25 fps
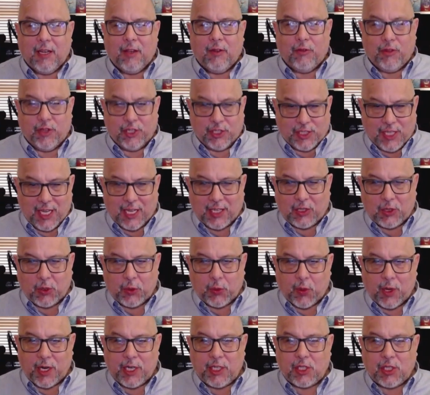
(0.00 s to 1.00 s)
The
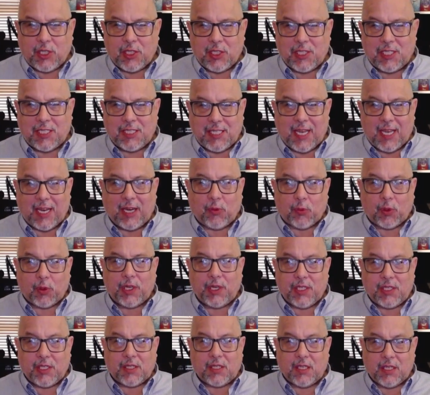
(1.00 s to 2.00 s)
declaration today
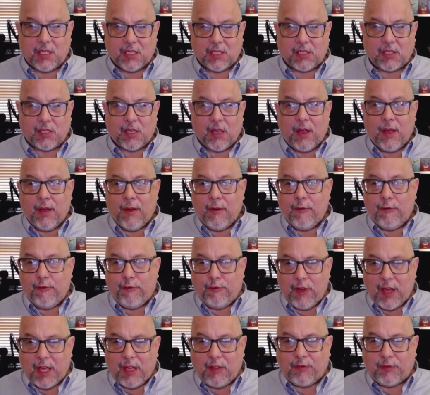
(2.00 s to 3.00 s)
reads this
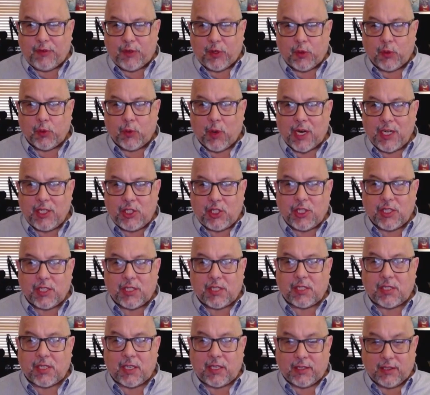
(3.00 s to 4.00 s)
Faithful, righteous
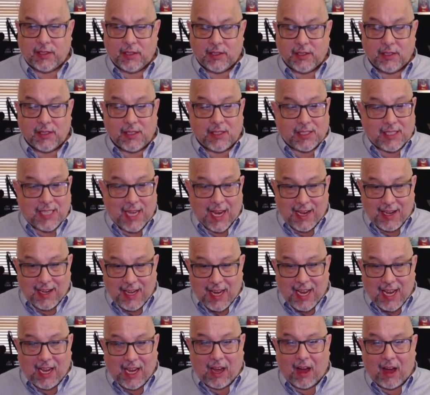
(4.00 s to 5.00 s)
Son,
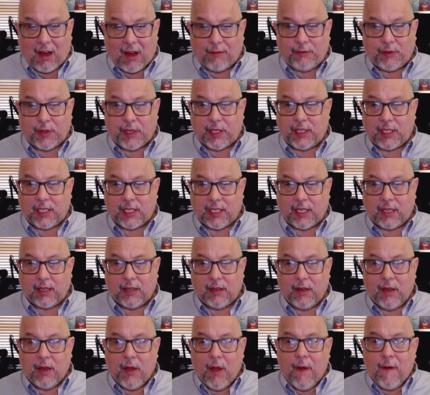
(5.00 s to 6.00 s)
standing confidently
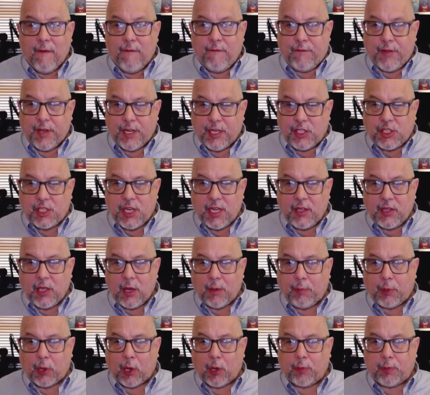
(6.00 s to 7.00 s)
finishing their
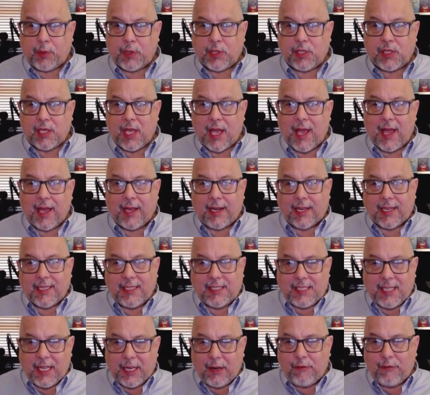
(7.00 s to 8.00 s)
purpose and
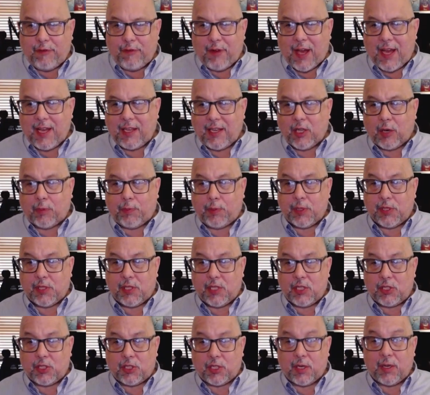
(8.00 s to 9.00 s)
identifying their
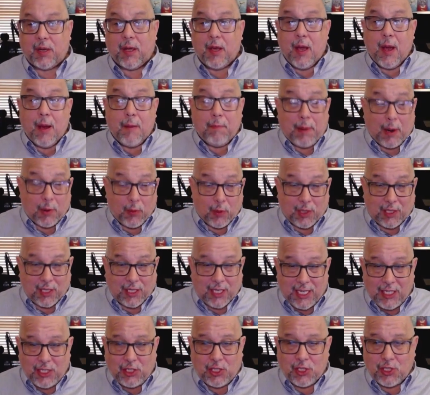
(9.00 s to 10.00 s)
position by
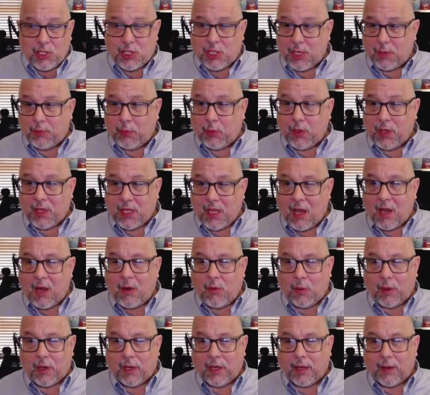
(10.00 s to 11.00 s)
relationship with
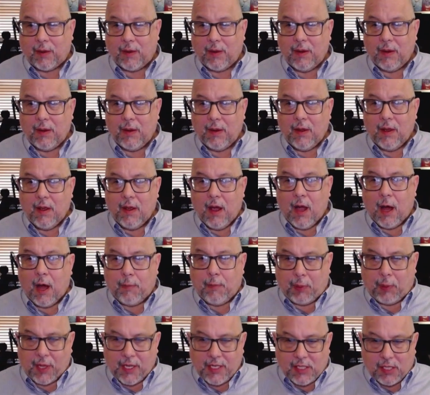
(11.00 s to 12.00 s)
Yahweh, a
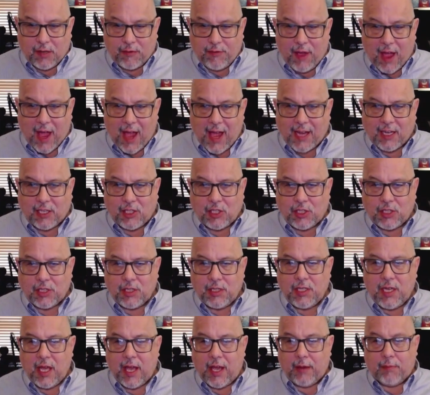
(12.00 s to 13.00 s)
place of
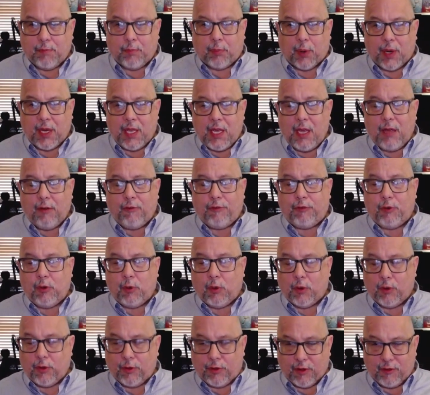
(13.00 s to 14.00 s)
action and bringing
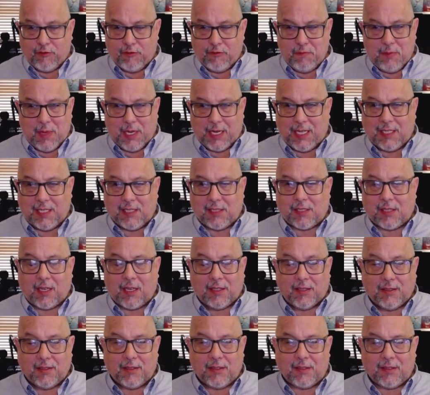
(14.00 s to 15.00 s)
forth of many
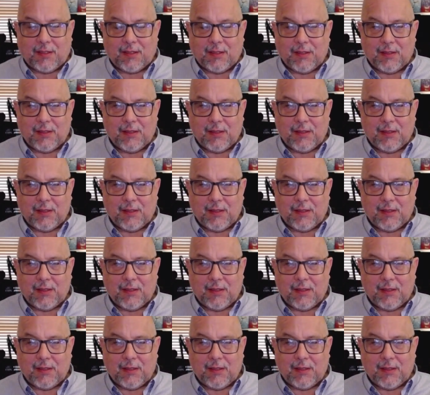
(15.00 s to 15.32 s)
sons.